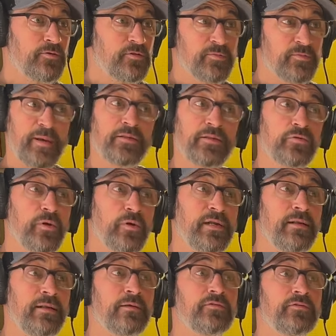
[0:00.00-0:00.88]
spend
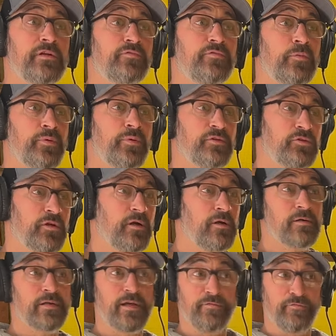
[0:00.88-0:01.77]
$20 off their bridge
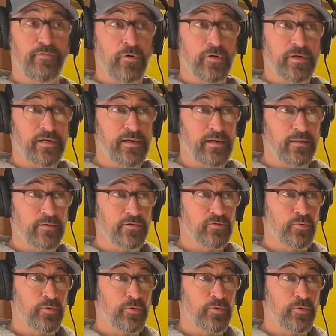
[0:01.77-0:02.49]
card, get $40